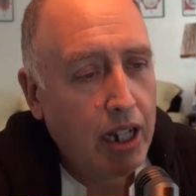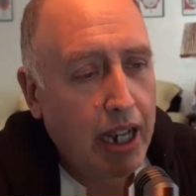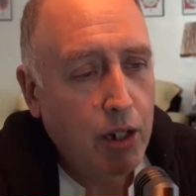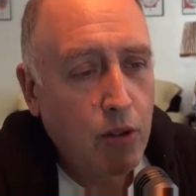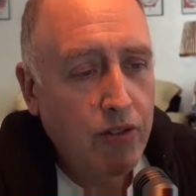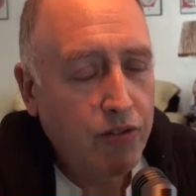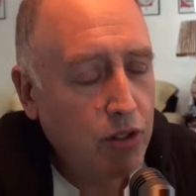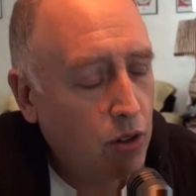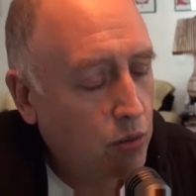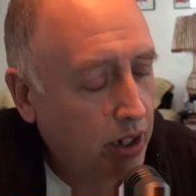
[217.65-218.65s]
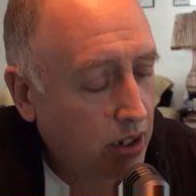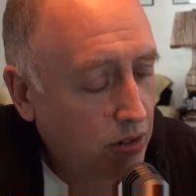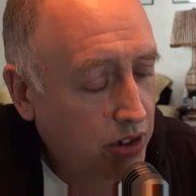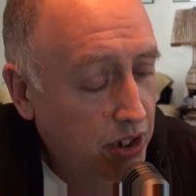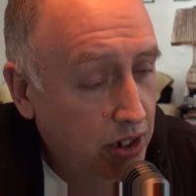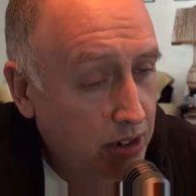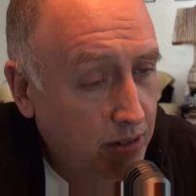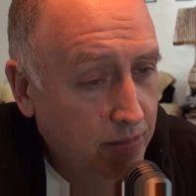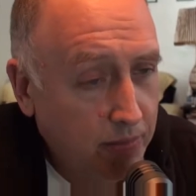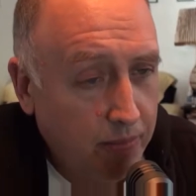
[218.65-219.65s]
How do I feel when it goes there?
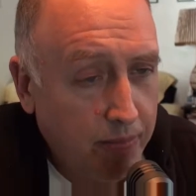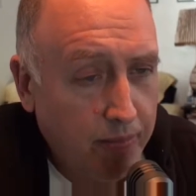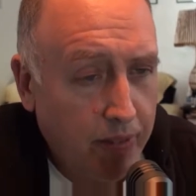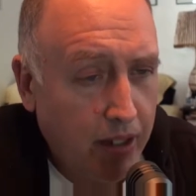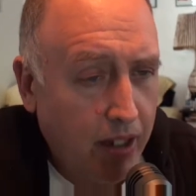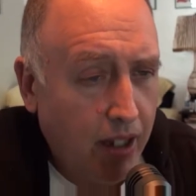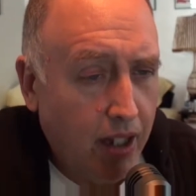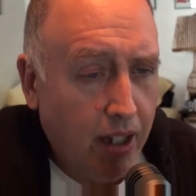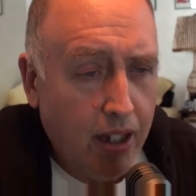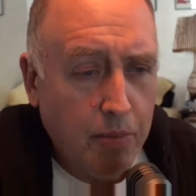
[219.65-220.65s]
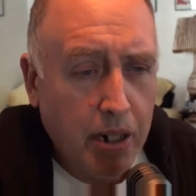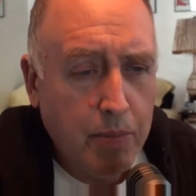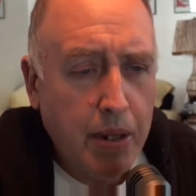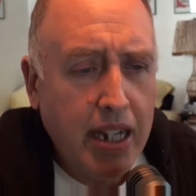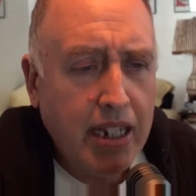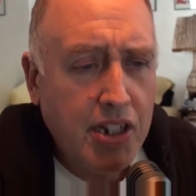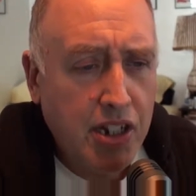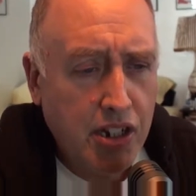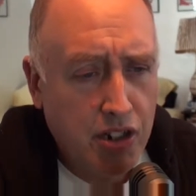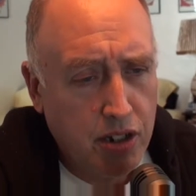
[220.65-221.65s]
By paying
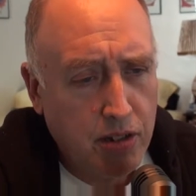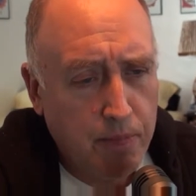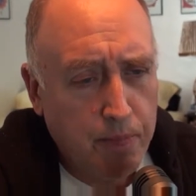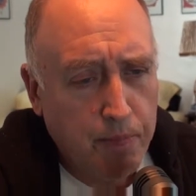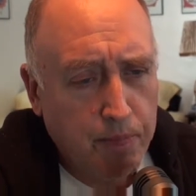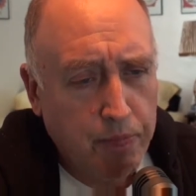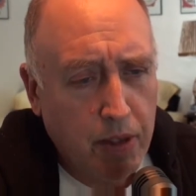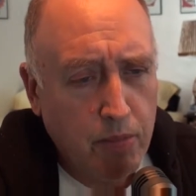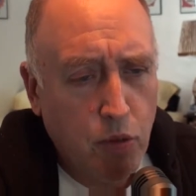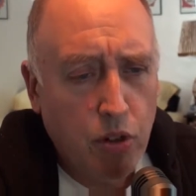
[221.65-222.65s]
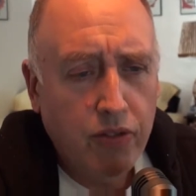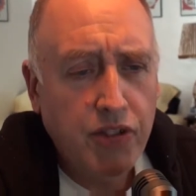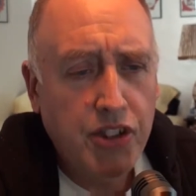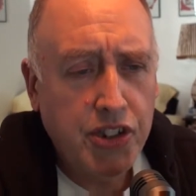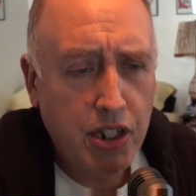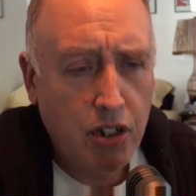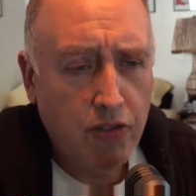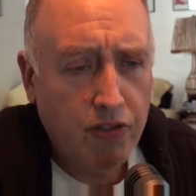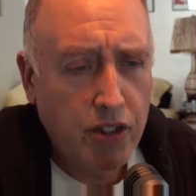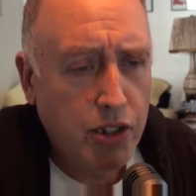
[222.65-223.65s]
attention, more of the
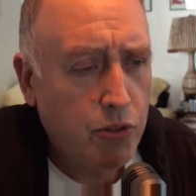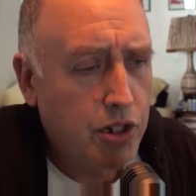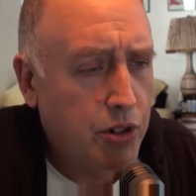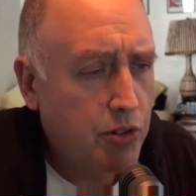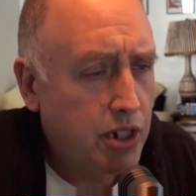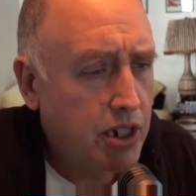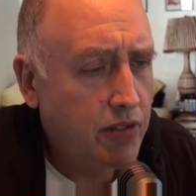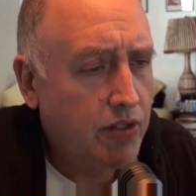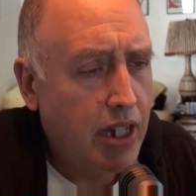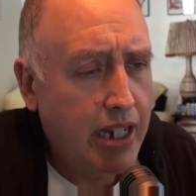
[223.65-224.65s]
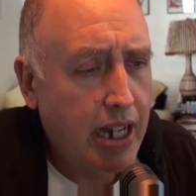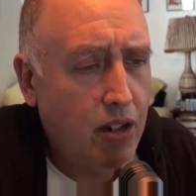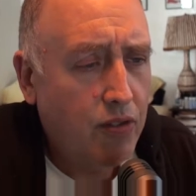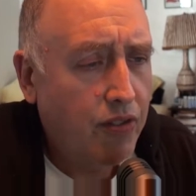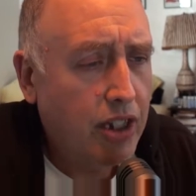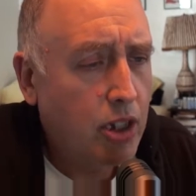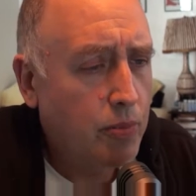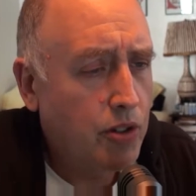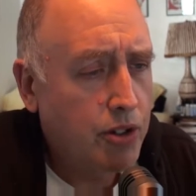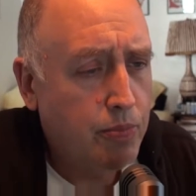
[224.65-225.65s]
self is retrieved and now
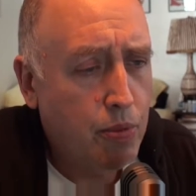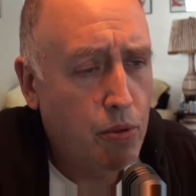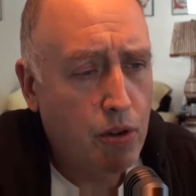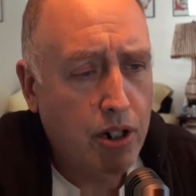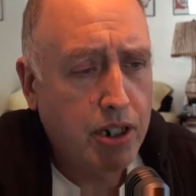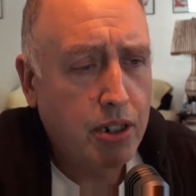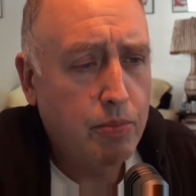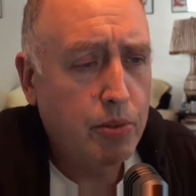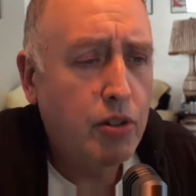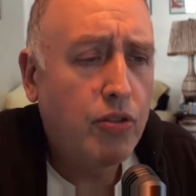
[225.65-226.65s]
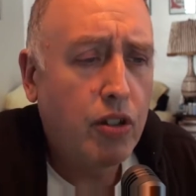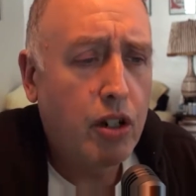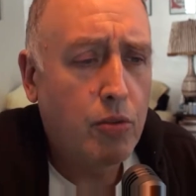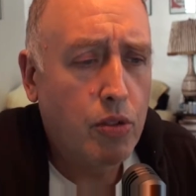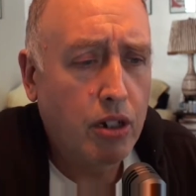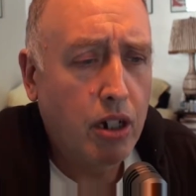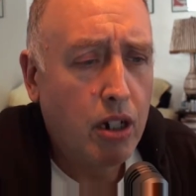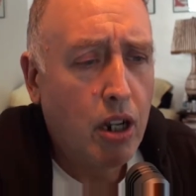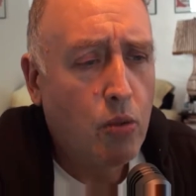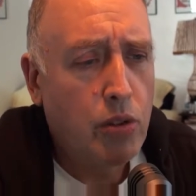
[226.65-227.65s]
available to pour into the beautiful artwork
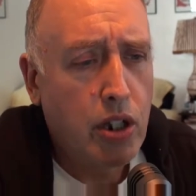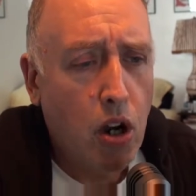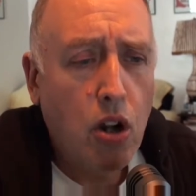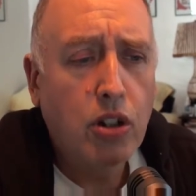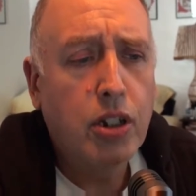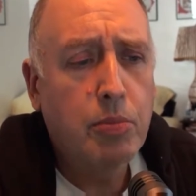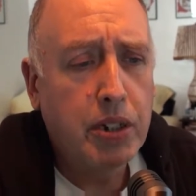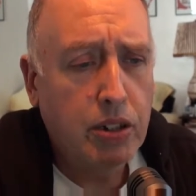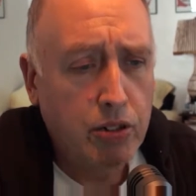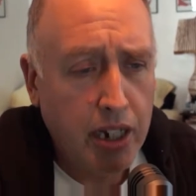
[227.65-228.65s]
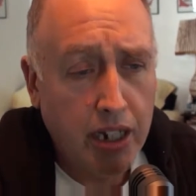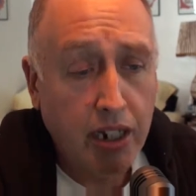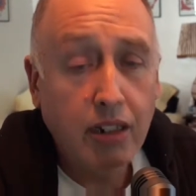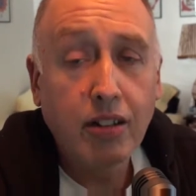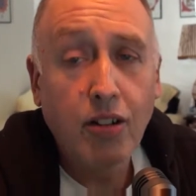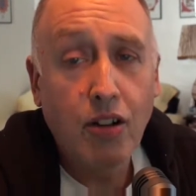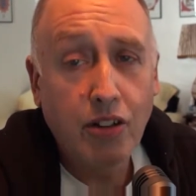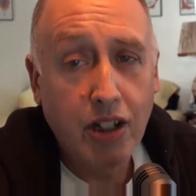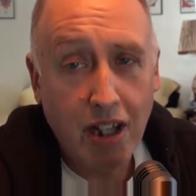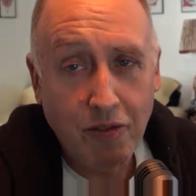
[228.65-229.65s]
we all can be creating
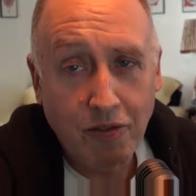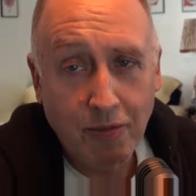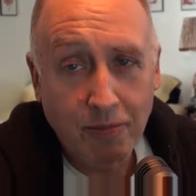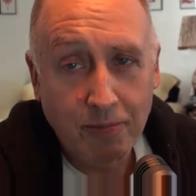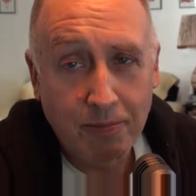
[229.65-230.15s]
called life.